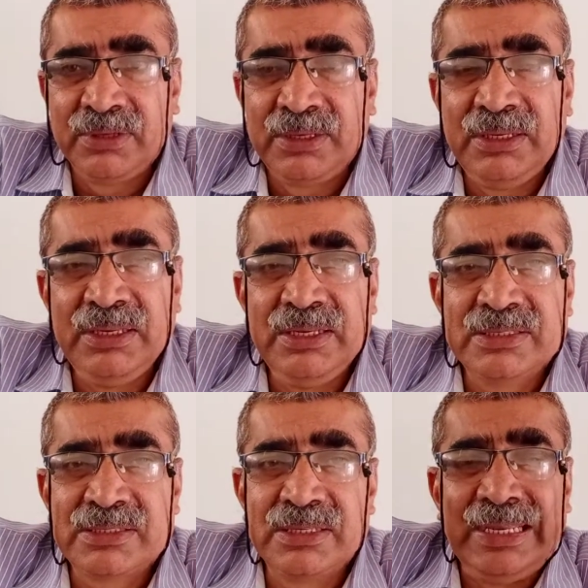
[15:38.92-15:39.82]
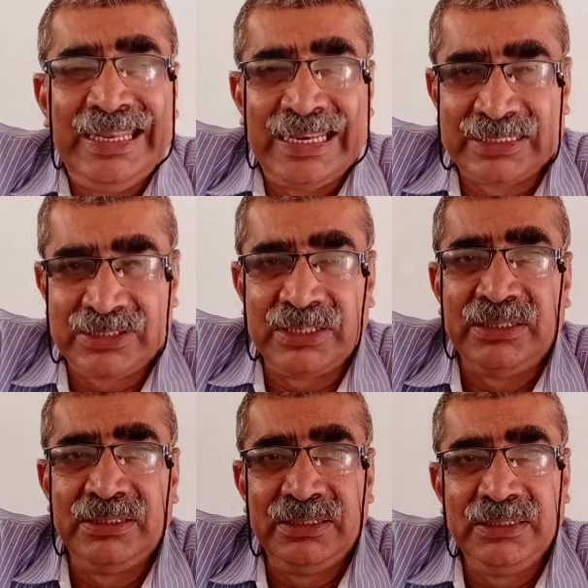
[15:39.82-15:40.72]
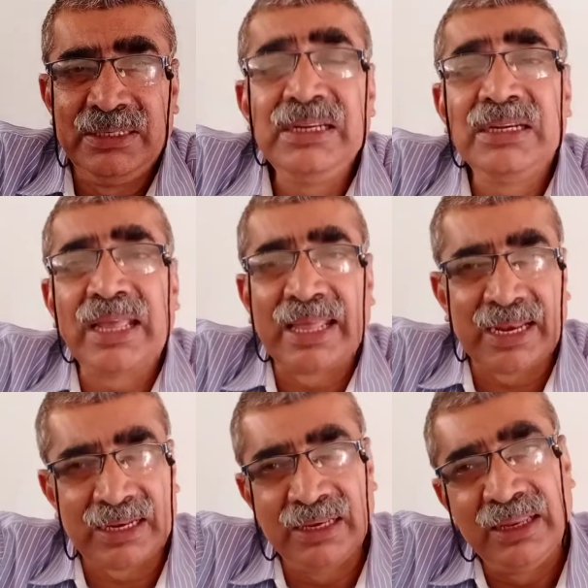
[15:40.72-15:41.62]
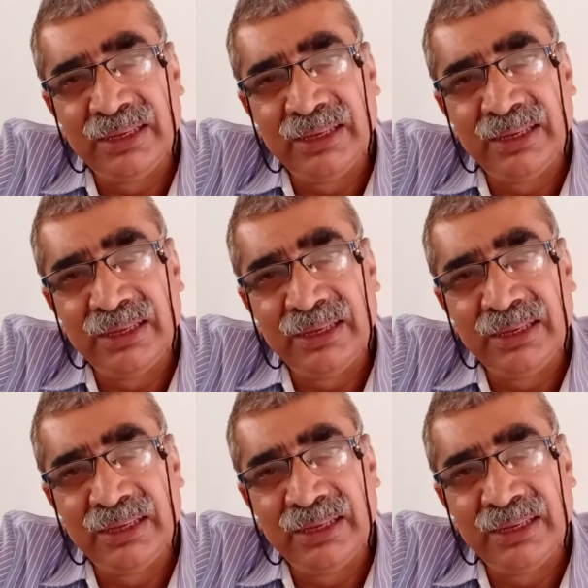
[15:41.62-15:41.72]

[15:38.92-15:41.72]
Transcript: He is elected indirectly.